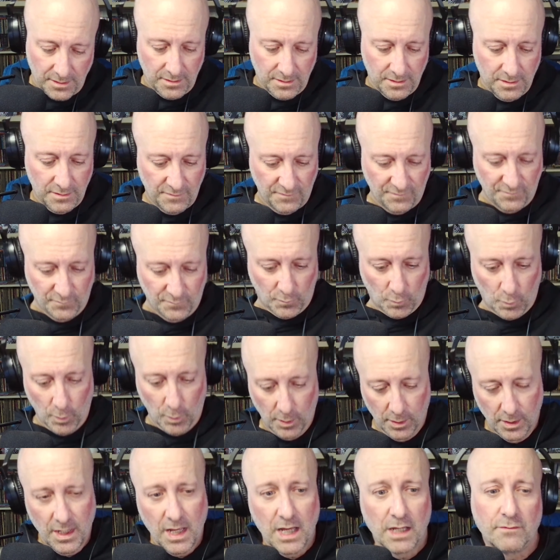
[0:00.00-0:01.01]
is
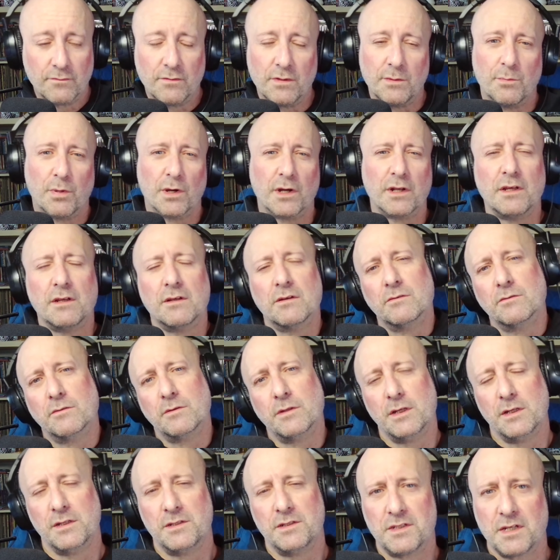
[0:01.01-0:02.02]
for everybody who
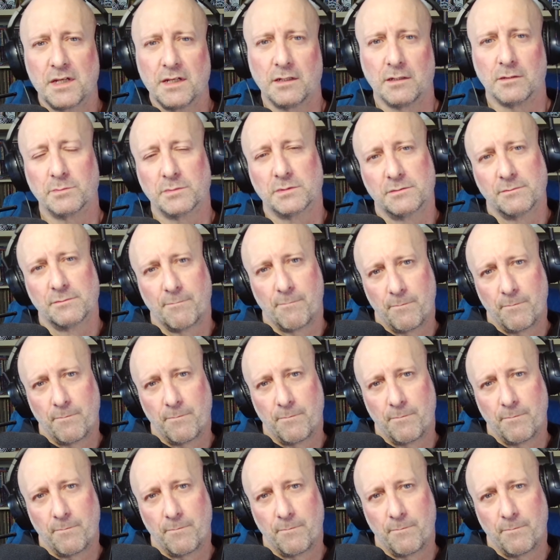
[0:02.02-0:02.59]
needs help.